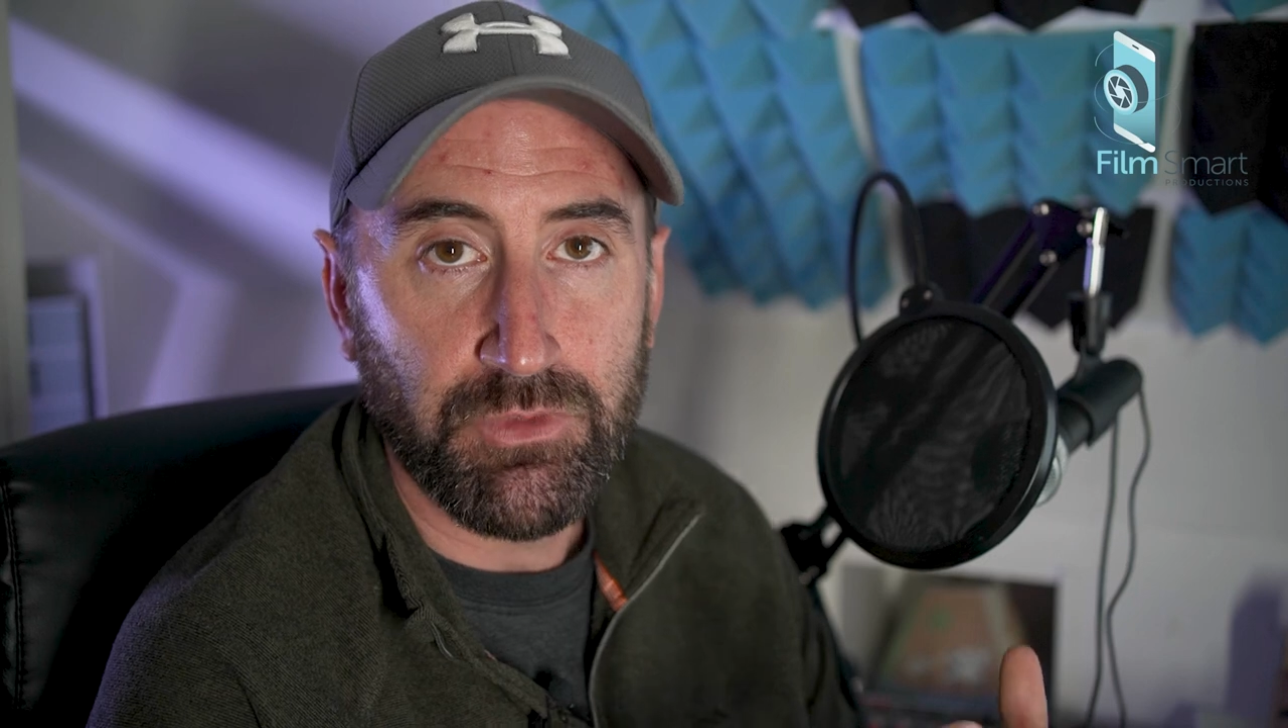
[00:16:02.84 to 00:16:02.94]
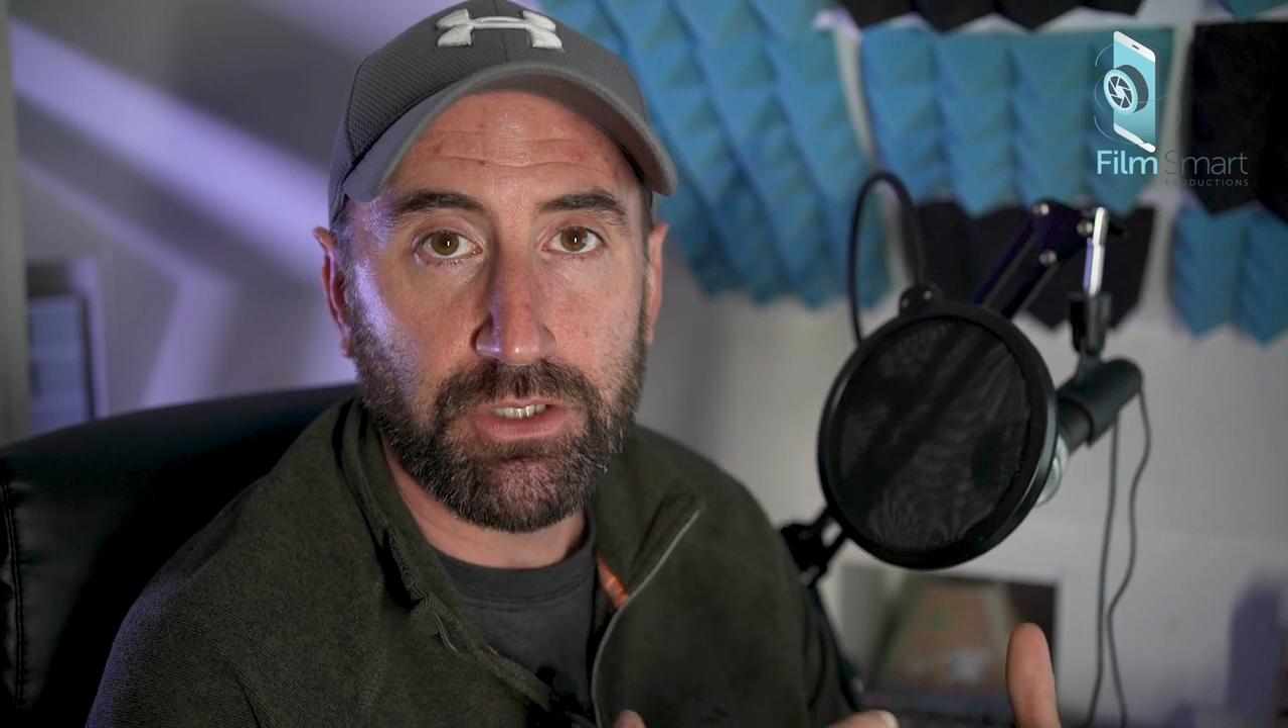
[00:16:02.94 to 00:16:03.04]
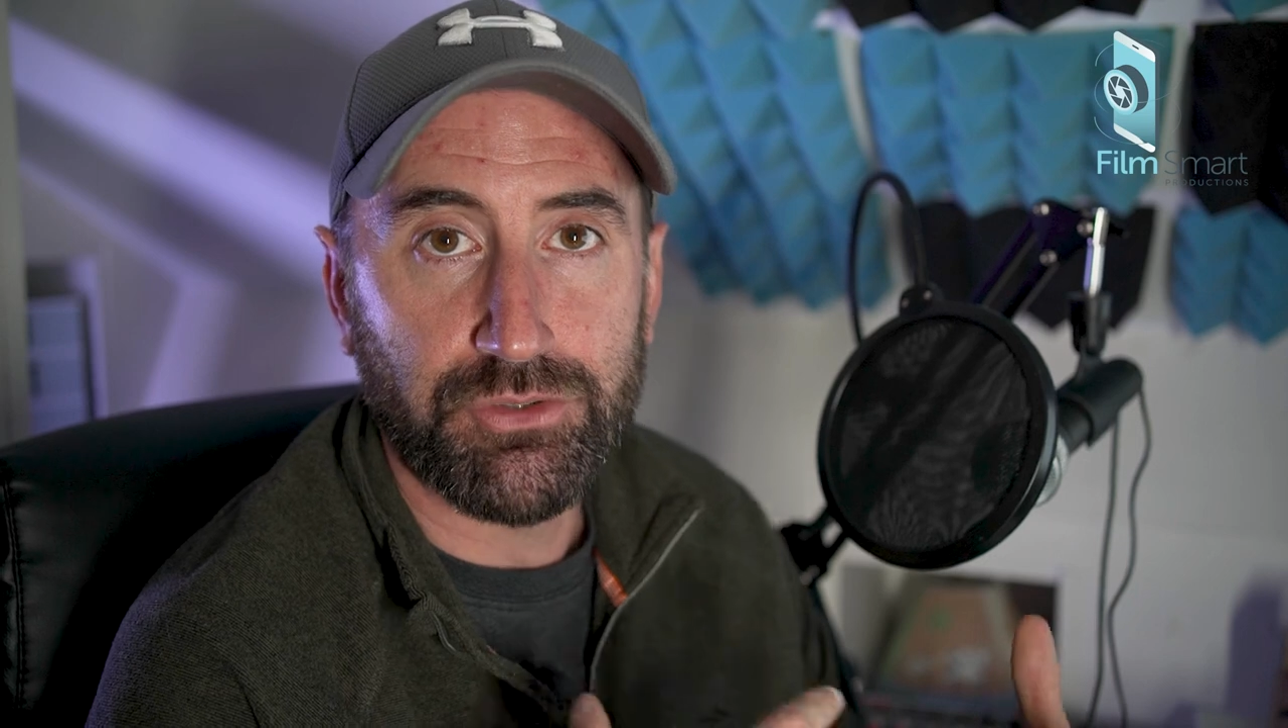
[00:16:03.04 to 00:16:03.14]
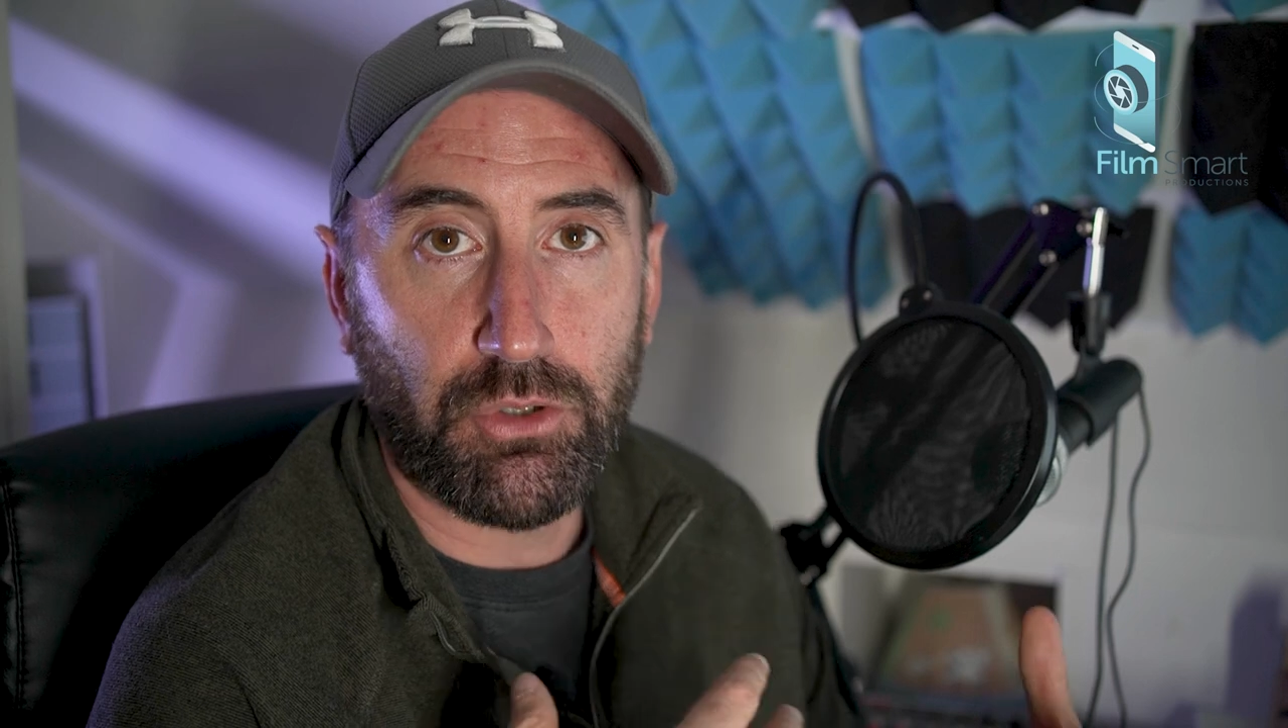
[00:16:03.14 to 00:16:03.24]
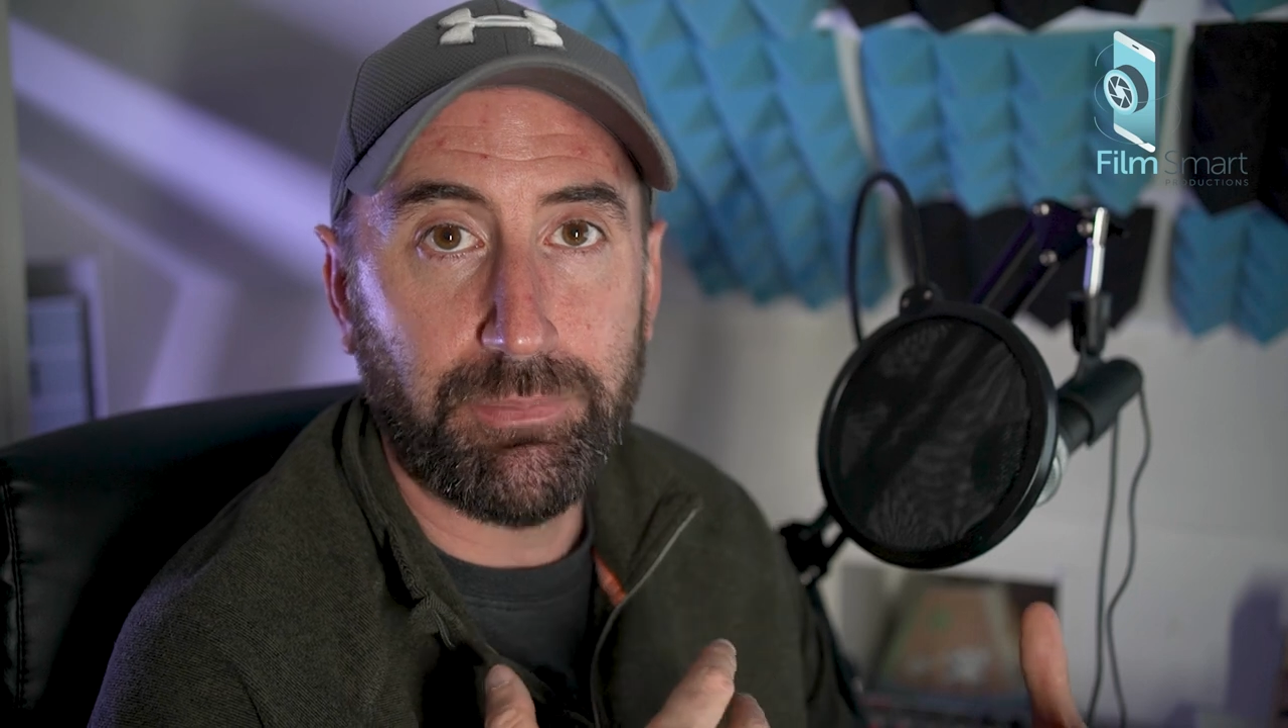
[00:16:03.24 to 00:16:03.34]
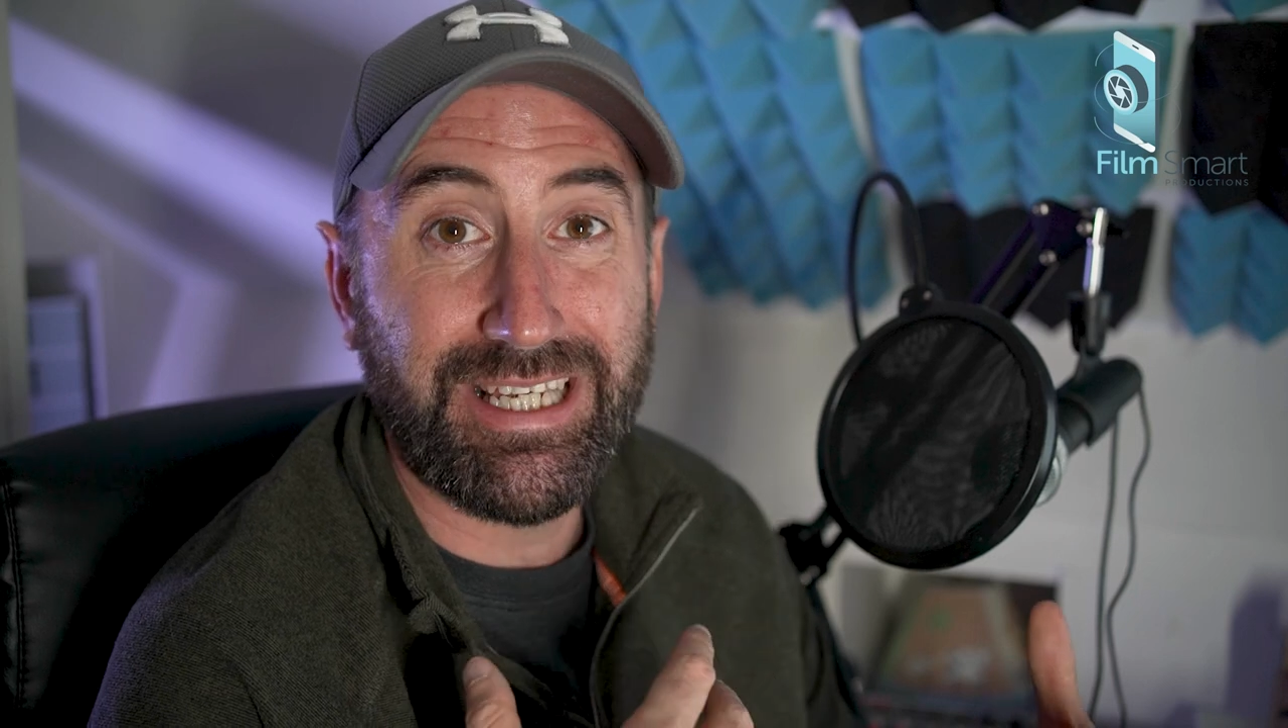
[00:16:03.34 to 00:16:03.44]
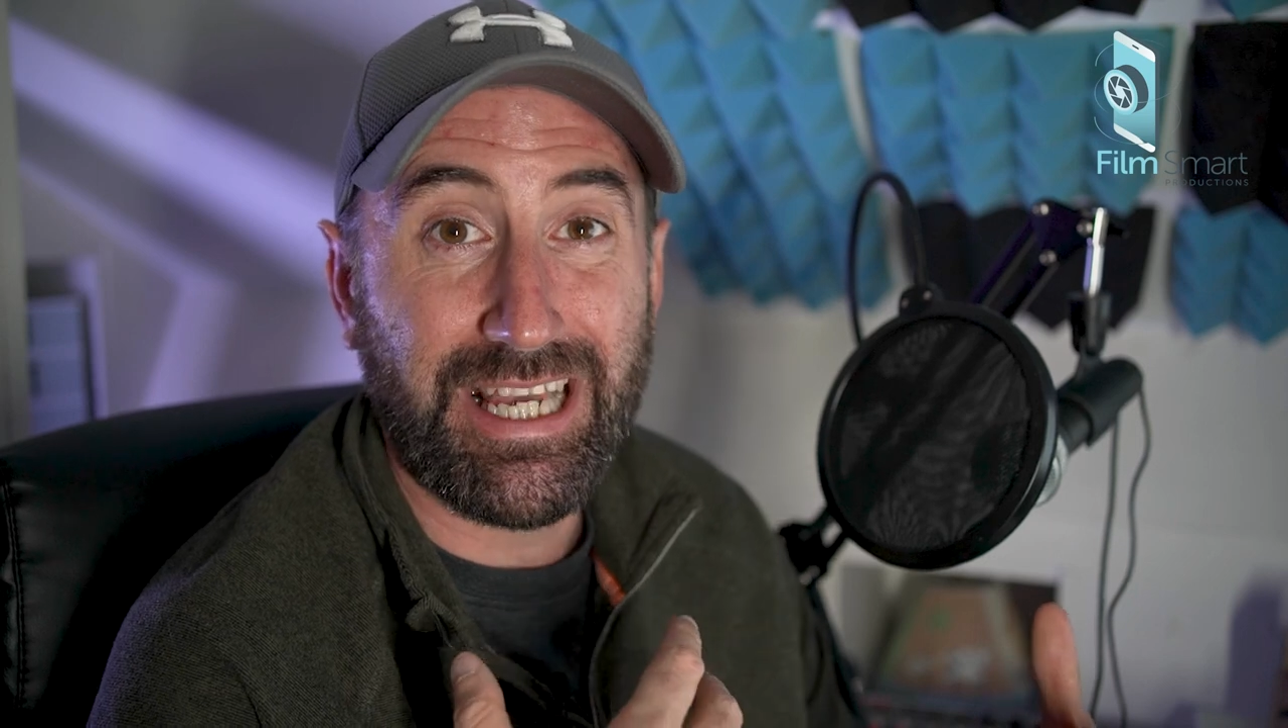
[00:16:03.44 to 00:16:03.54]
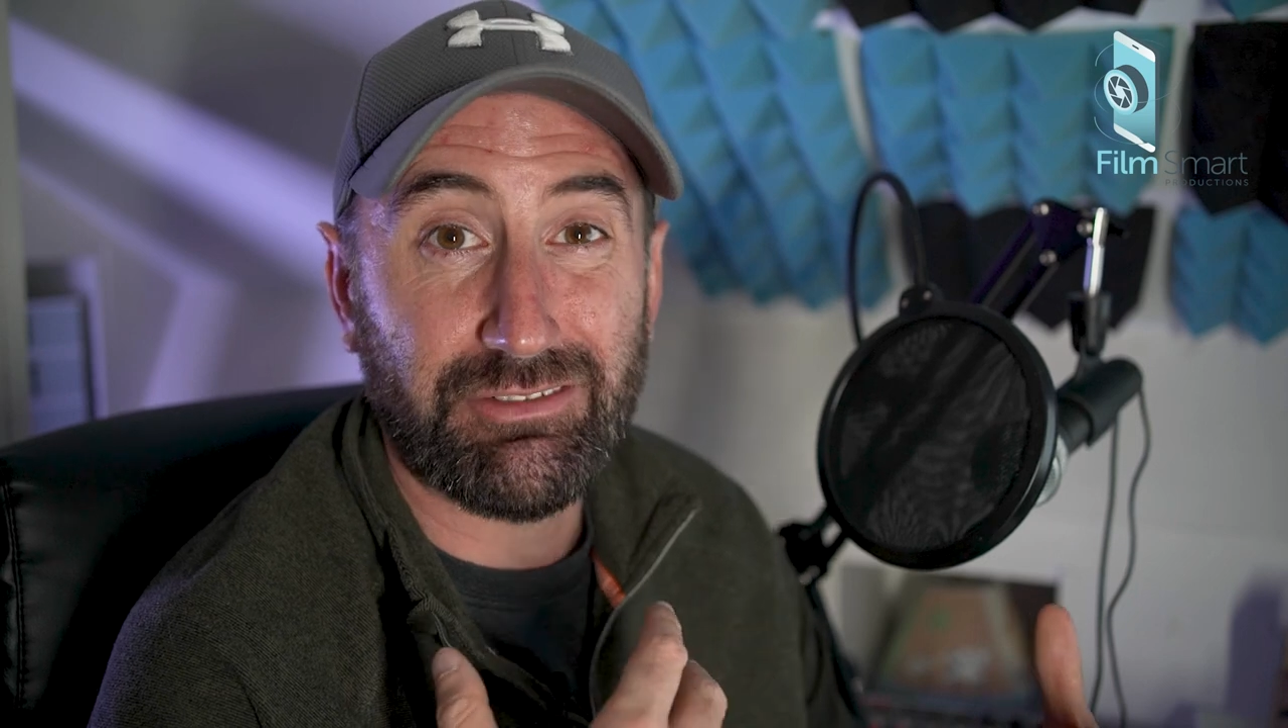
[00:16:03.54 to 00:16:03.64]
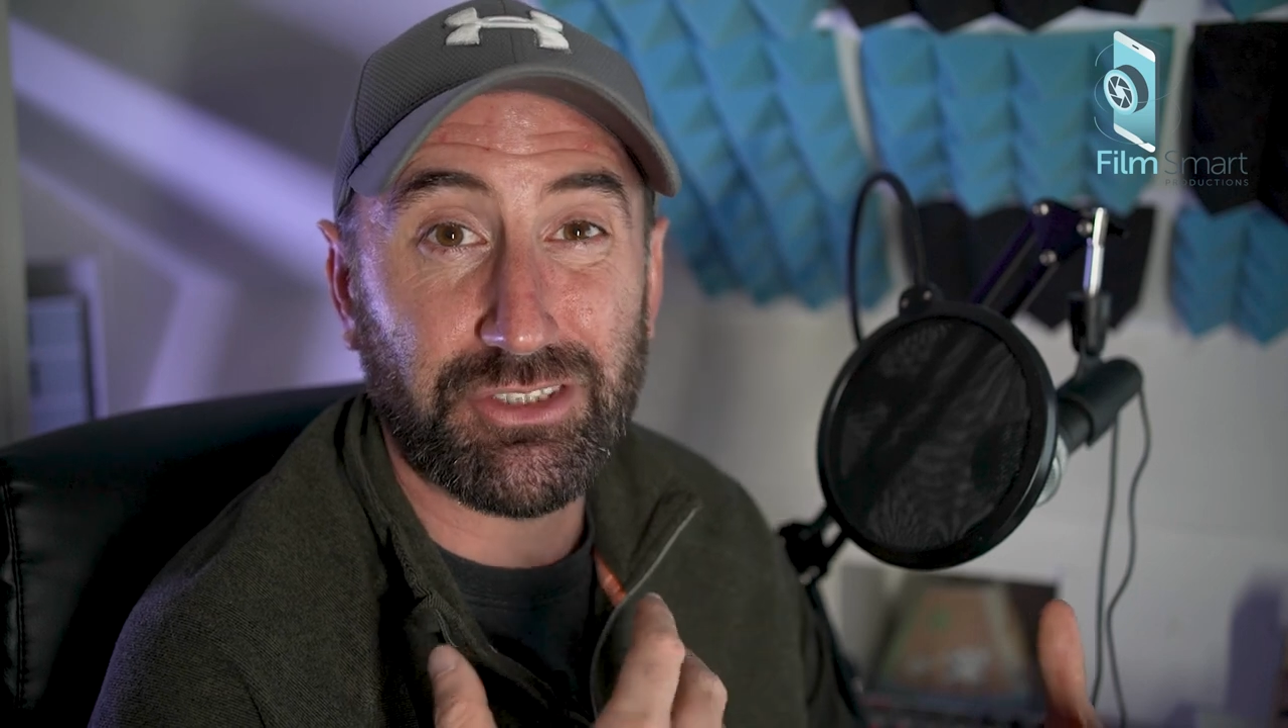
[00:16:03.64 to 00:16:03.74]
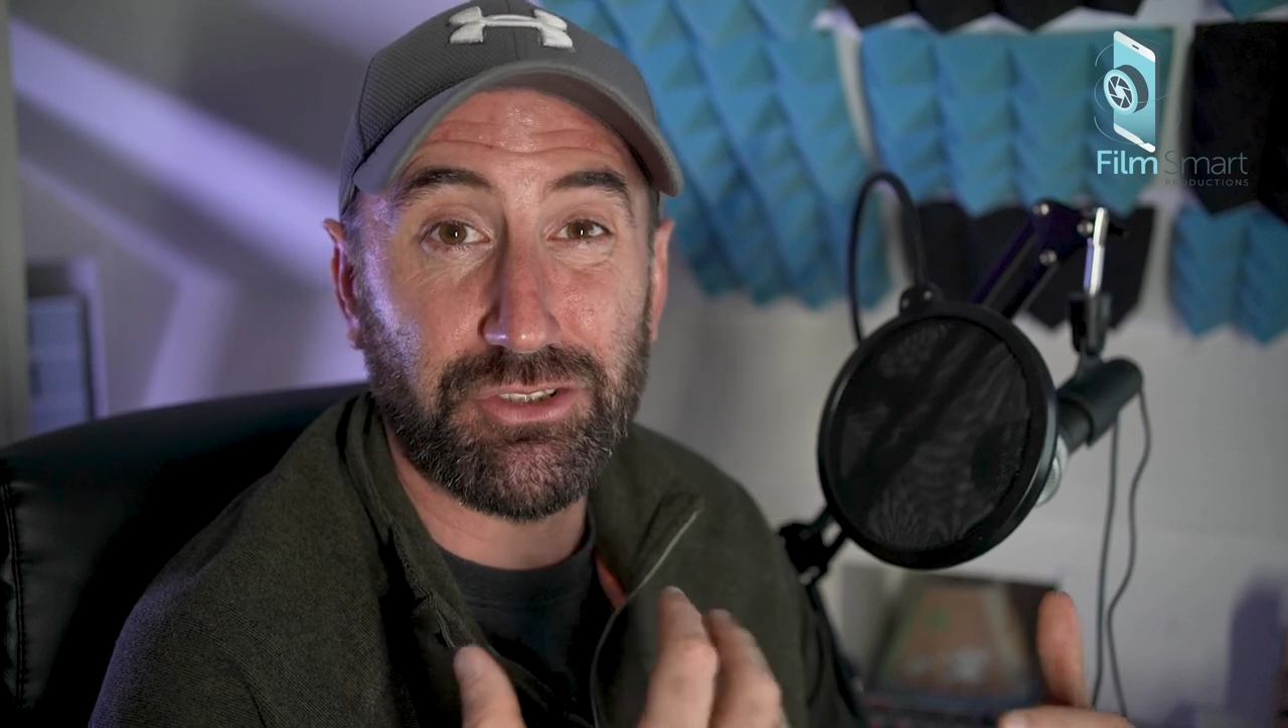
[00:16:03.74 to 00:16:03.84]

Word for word: So being able